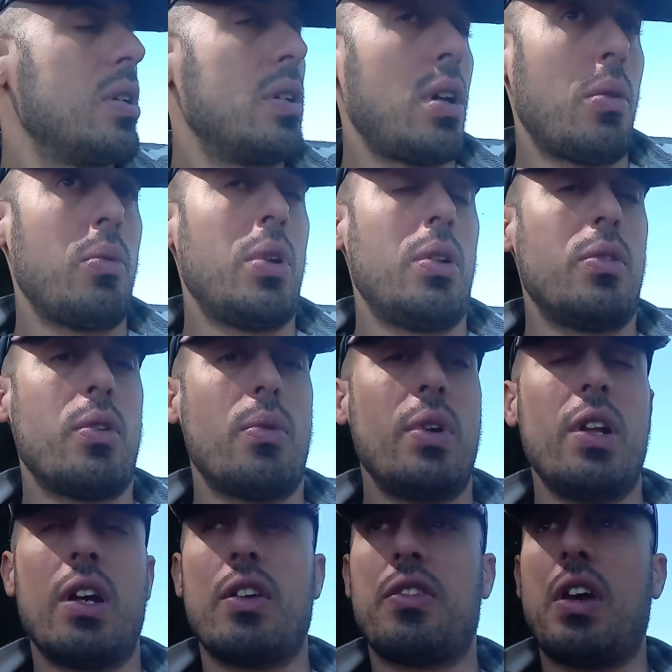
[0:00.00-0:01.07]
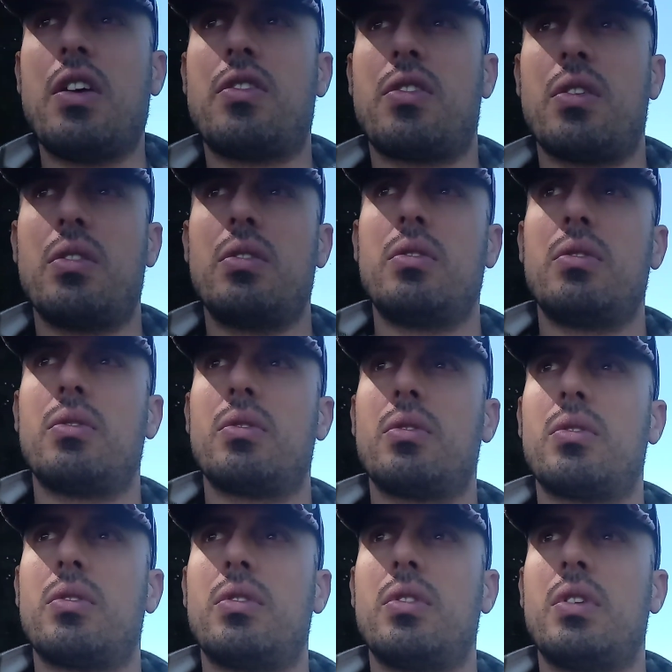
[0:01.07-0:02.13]
the realization
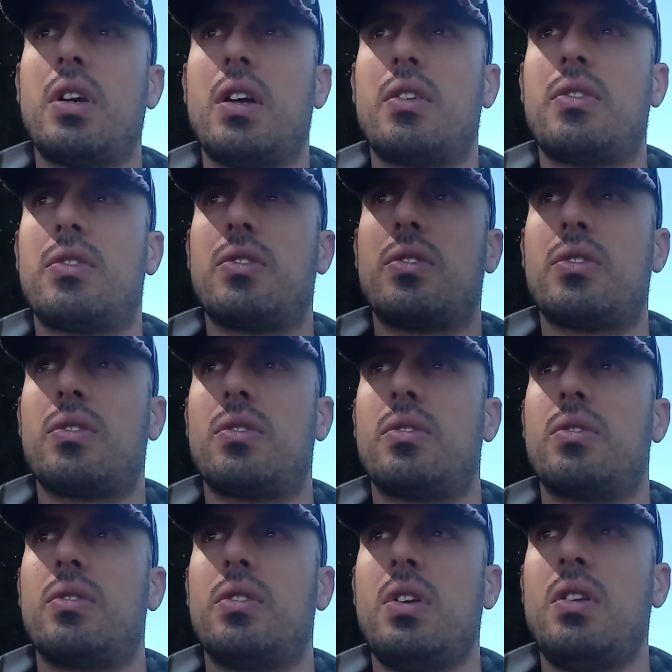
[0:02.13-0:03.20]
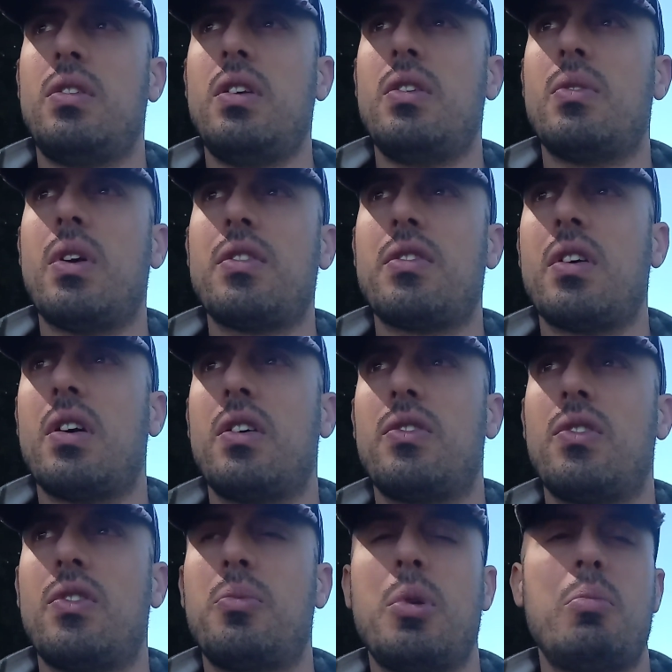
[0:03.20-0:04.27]
that indeed Russia has
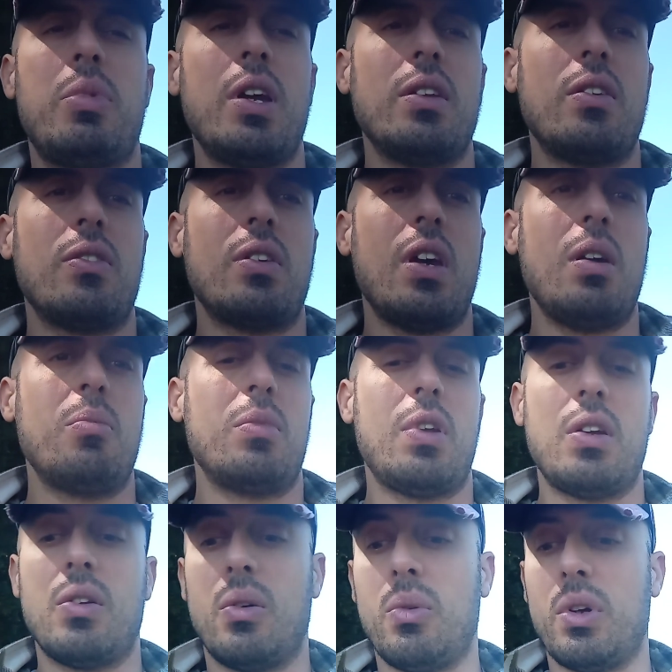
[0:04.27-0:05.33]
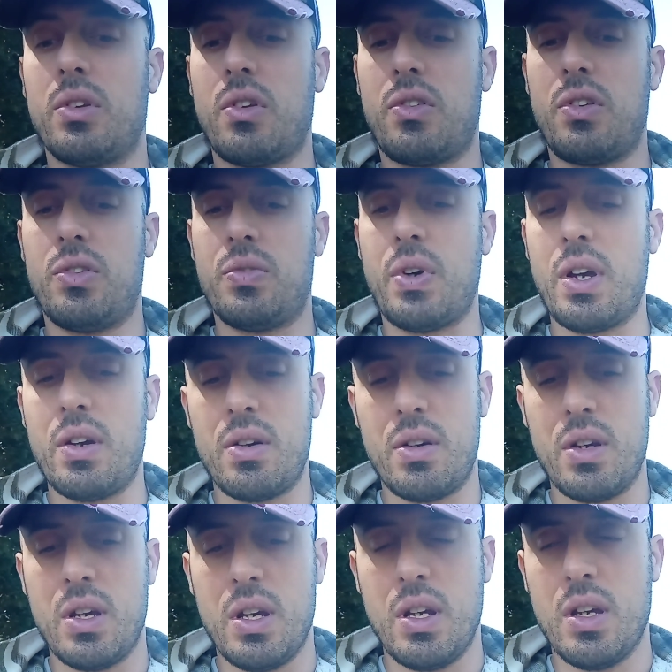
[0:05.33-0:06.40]
just been playing this game. They don't want a ceasefire.
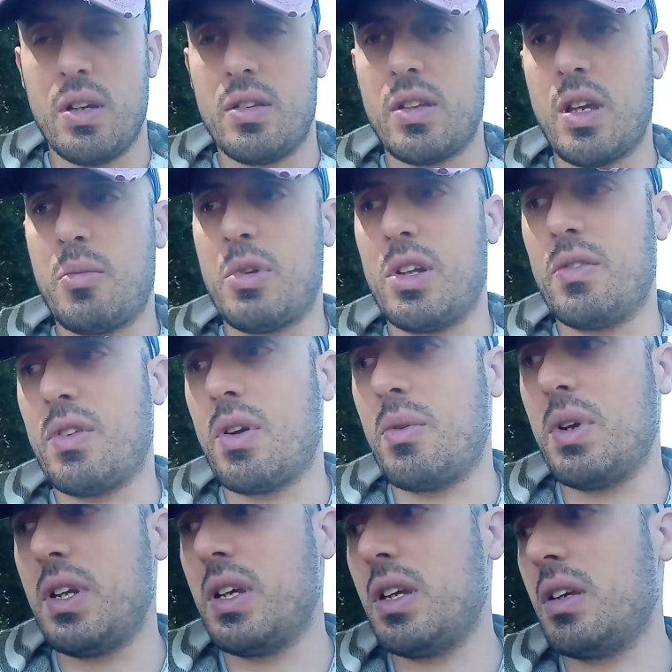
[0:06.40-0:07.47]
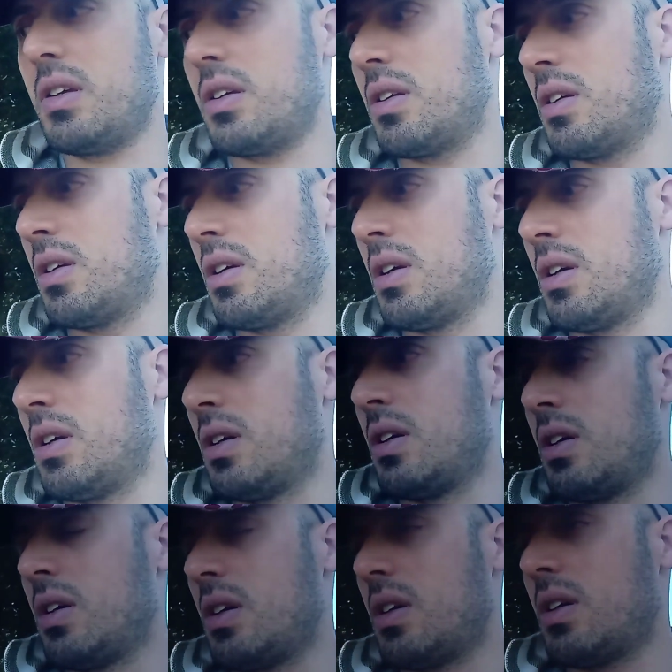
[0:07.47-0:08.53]
They believe they're winning.
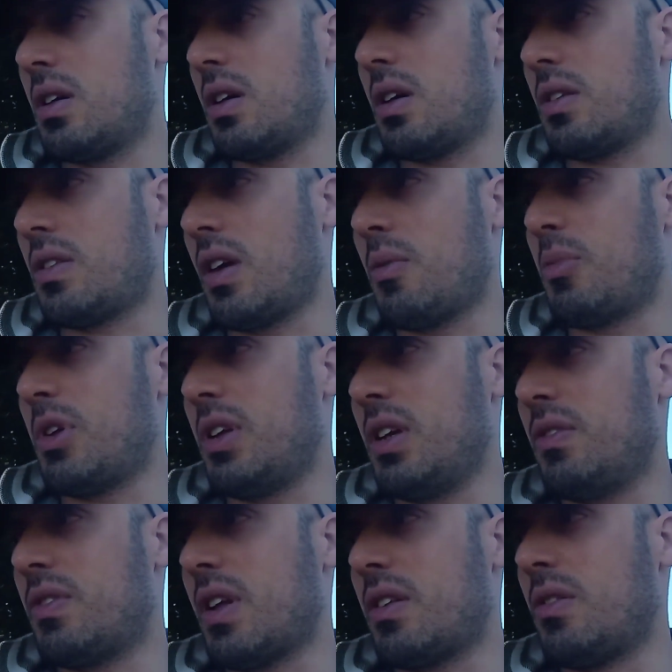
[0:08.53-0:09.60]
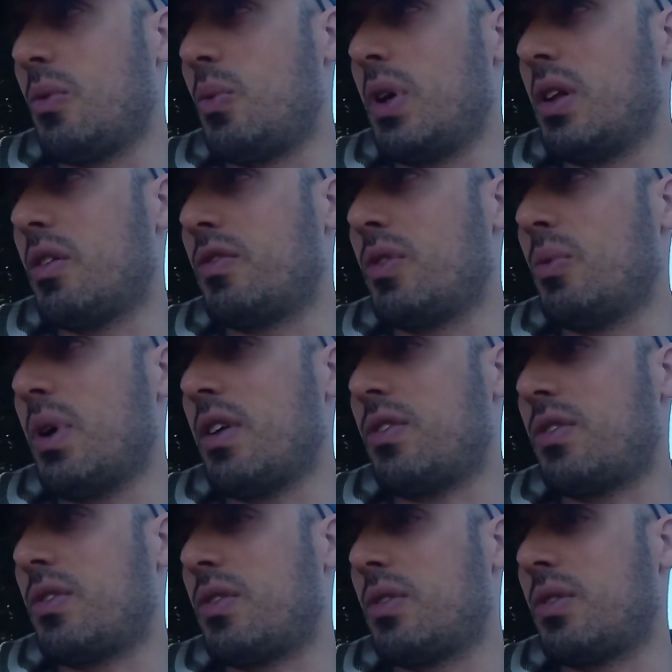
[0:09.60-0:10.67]
They believe that the will of the
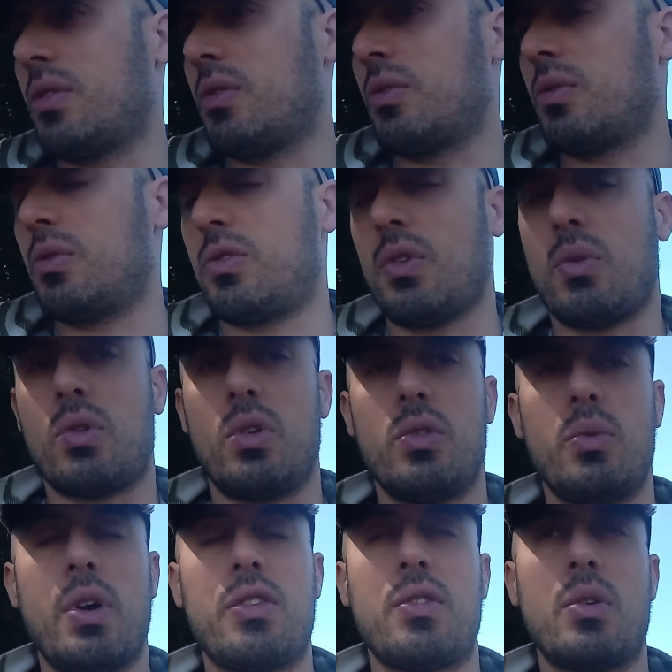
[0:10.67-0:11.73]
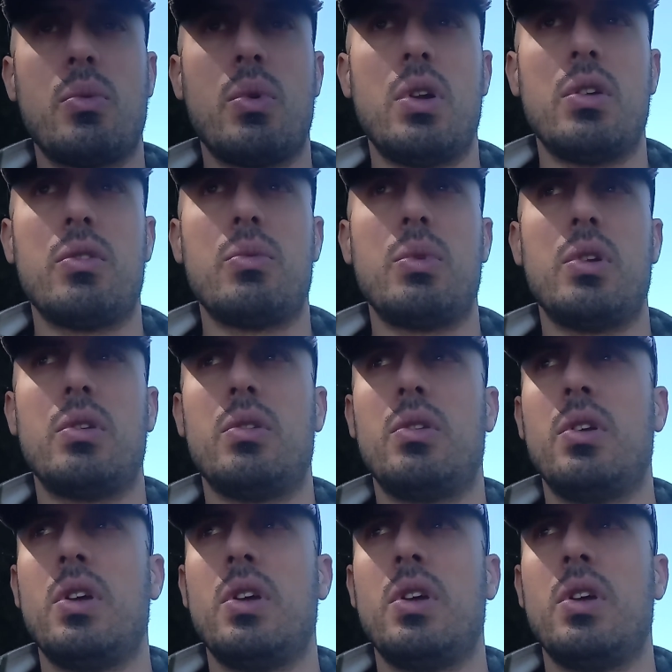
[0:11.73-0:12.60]
West, so-called Western world, will